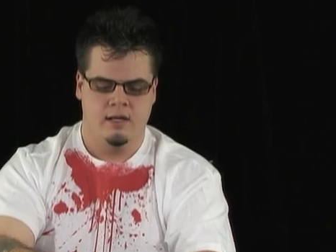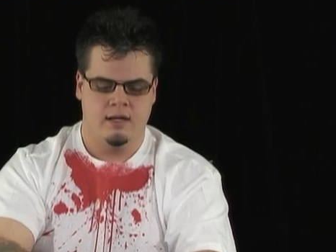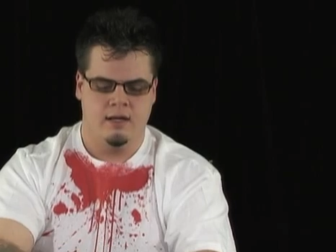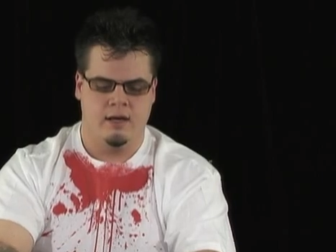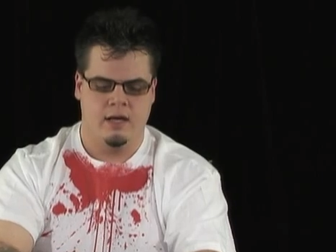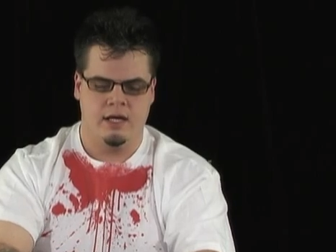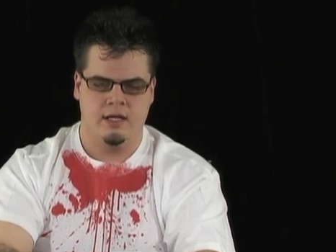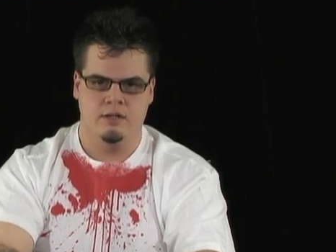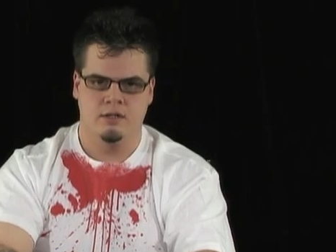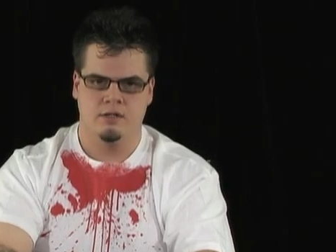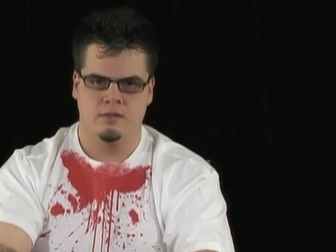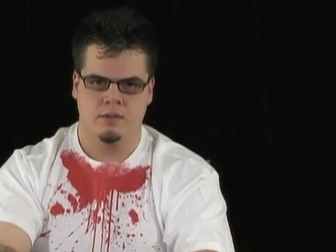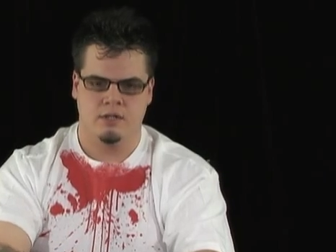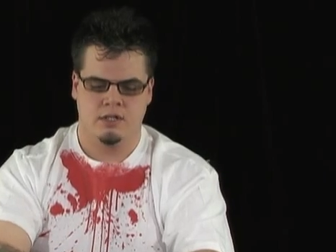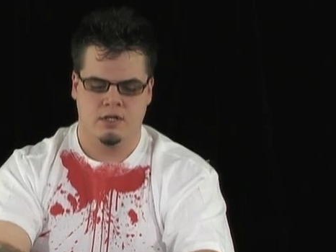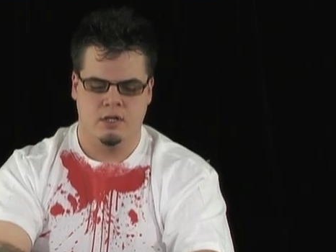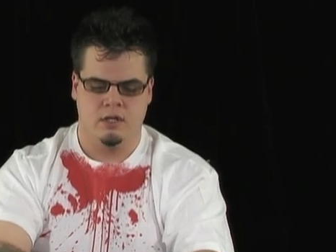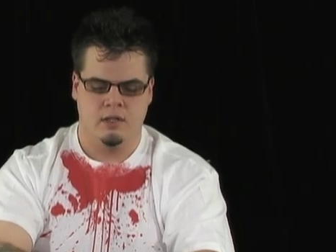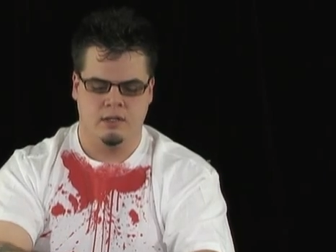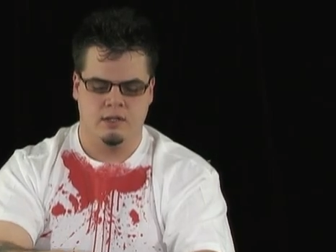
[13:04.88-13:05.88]
Now I use
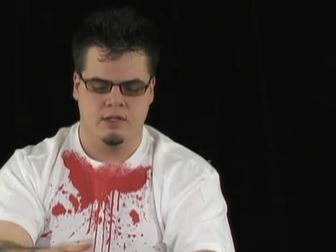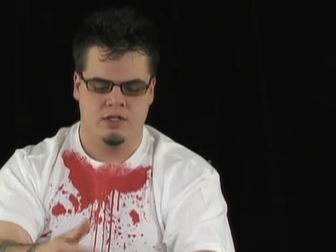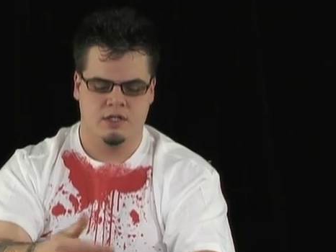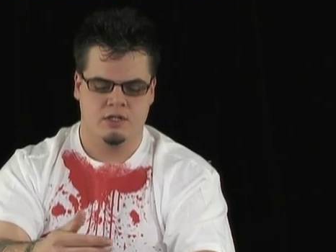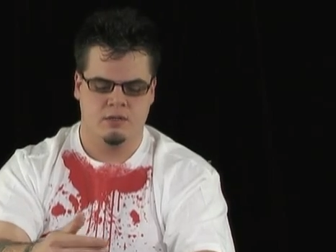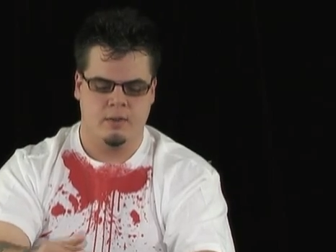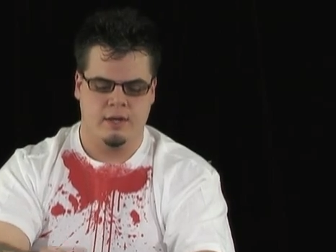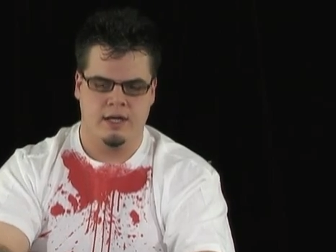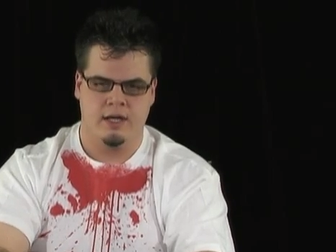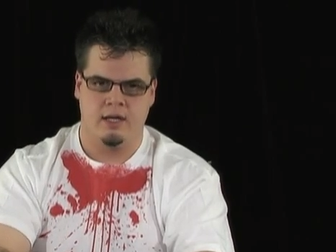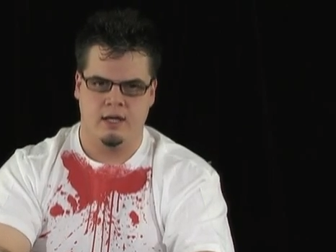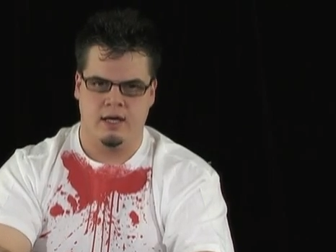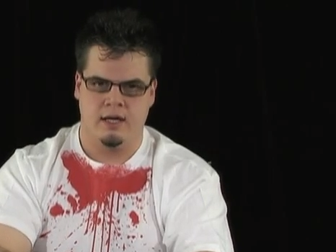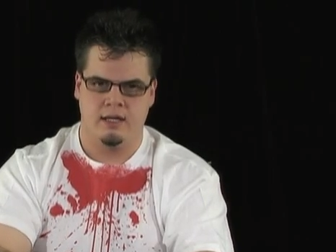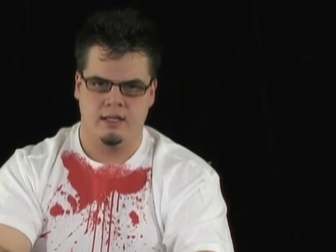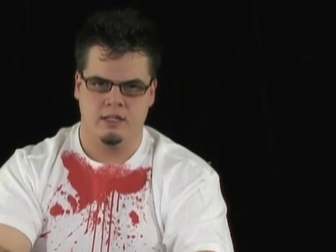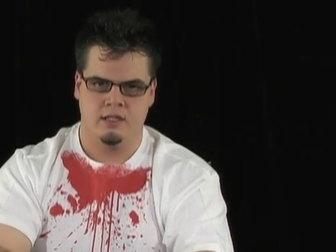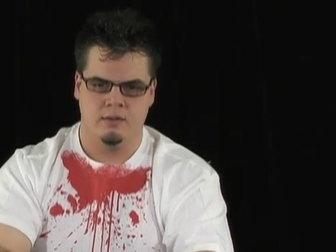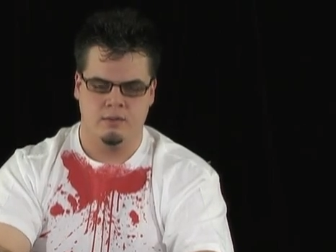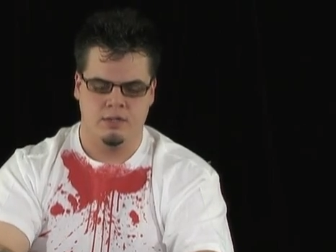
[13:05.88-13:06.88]
what's called a swing
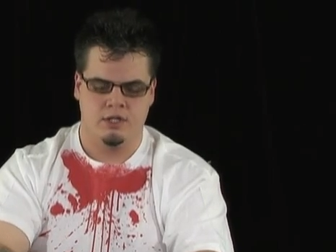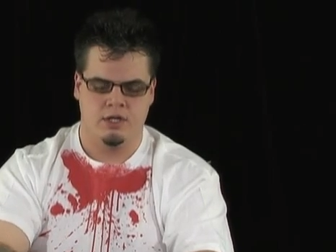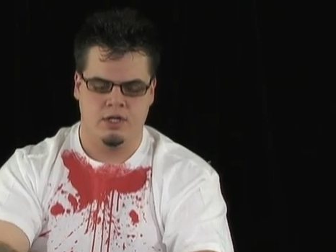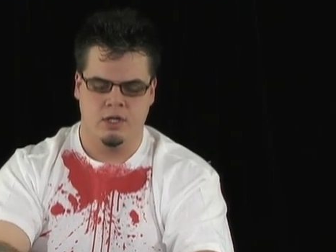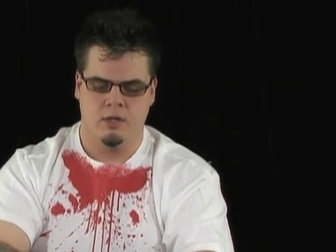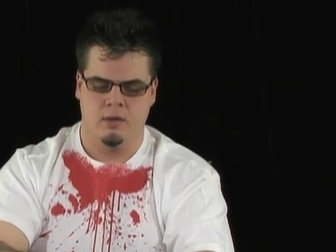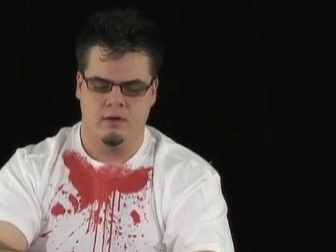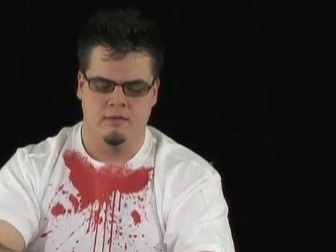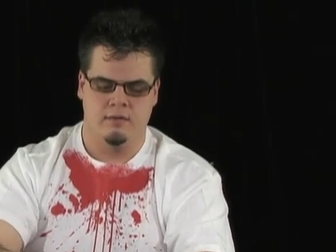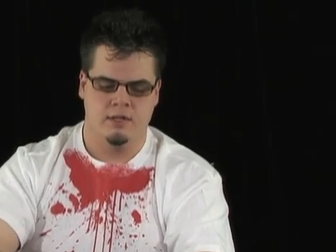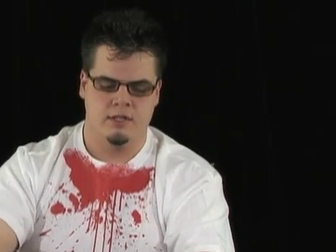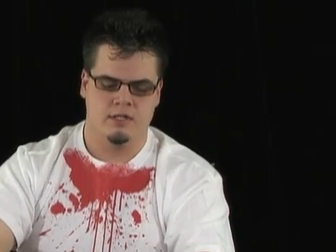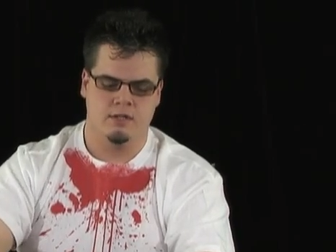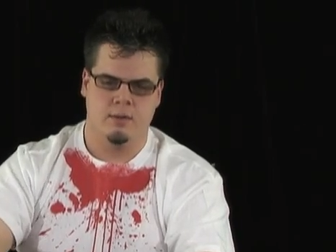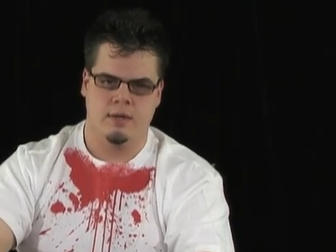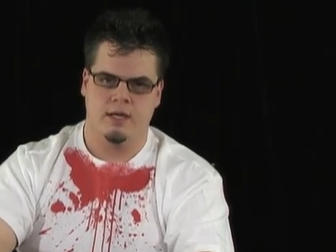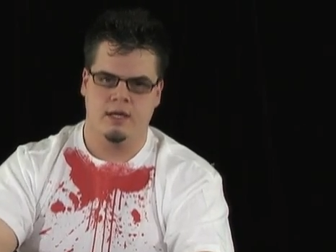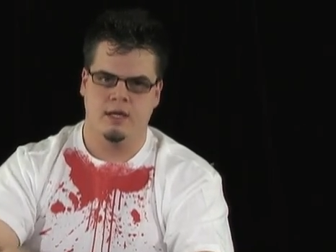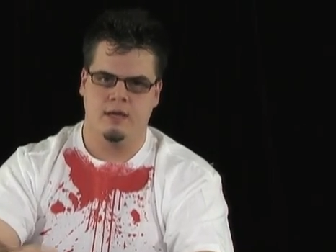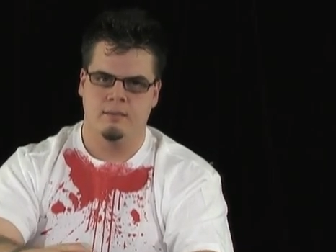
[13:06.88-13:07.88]
cut, so we should go over the
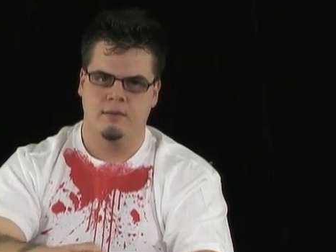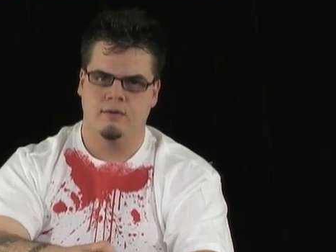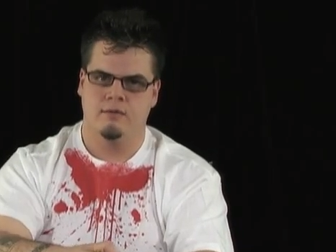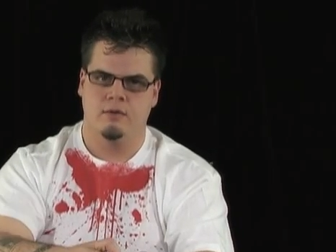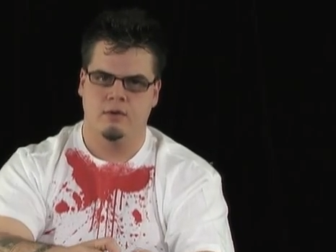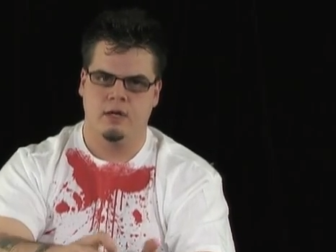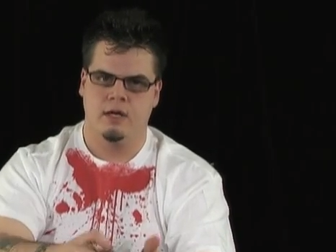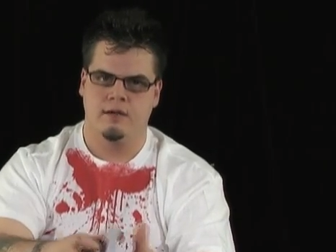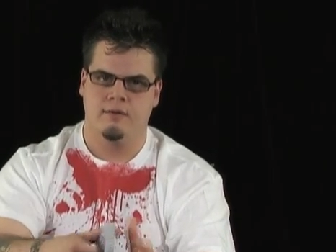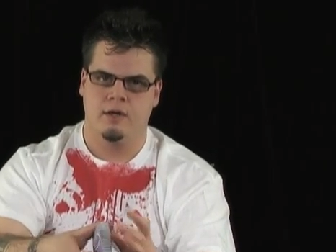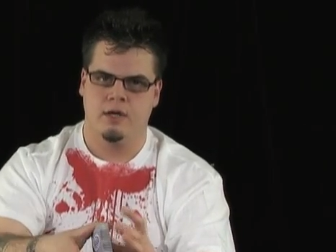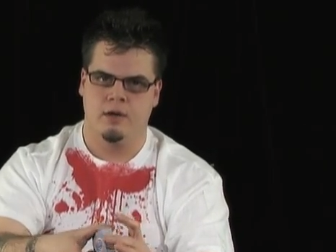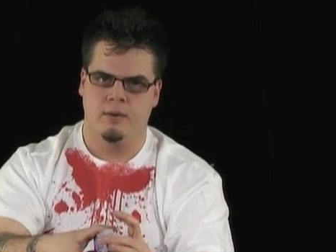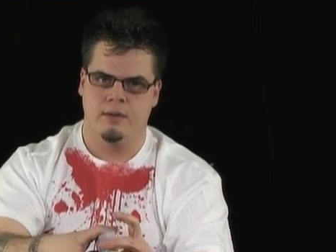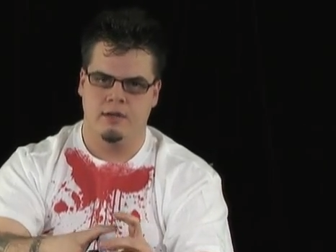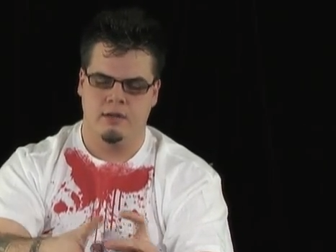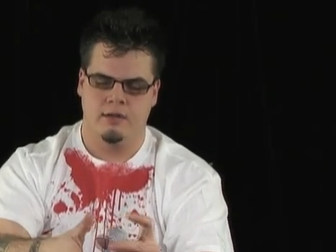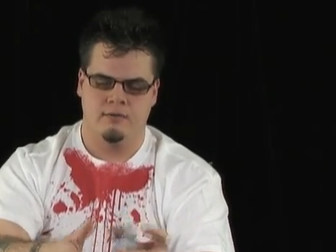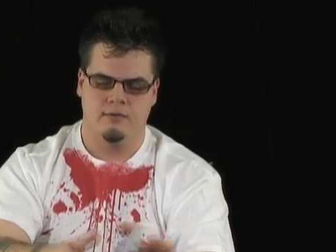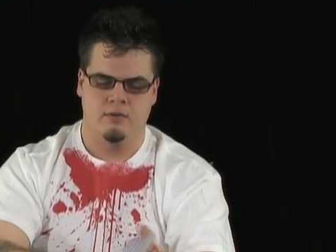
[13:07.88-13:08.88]
swing cut before I even go
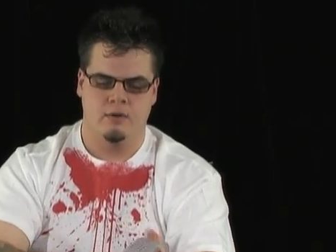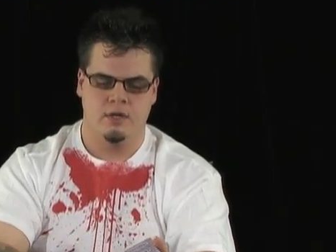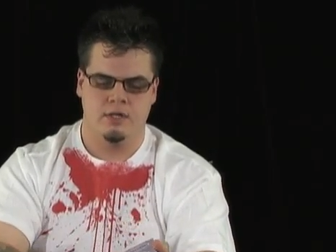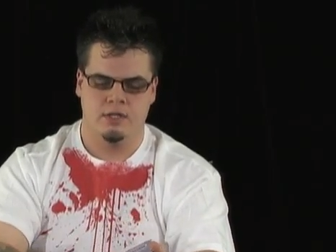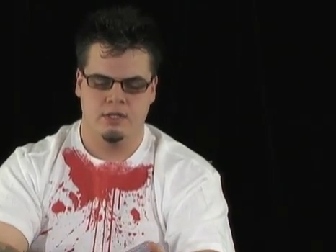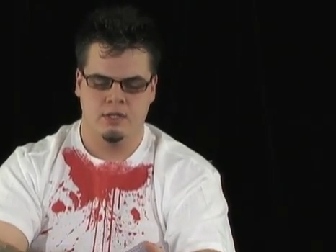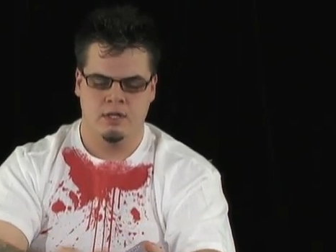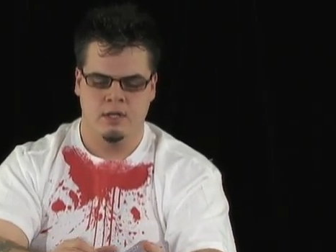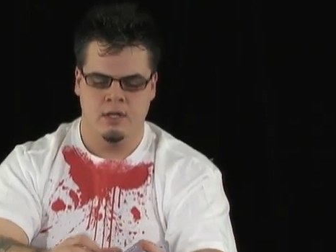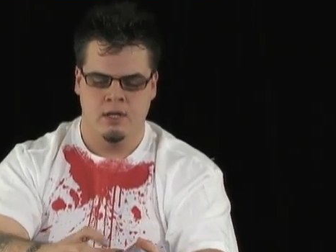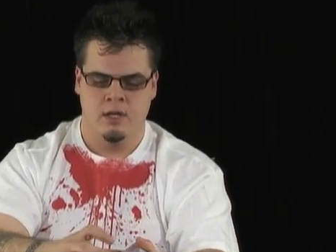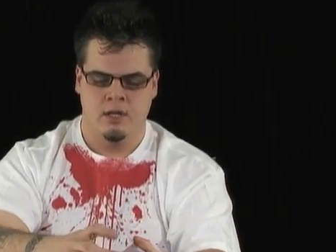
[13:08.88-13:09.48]
into the force.